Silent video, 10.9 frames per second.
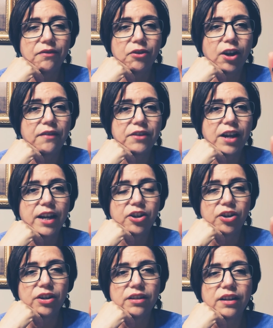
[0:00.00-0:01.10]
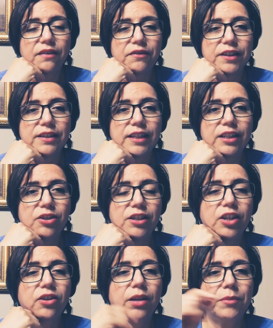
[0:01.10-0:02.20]
If you have not heard of the Seed to
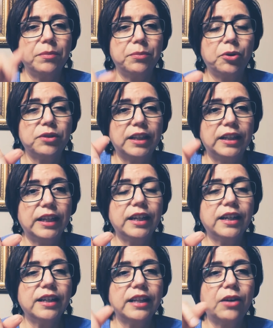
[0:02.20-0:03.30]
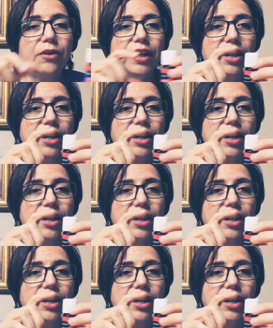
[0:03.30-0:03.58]
Seal, I'm going to post a link down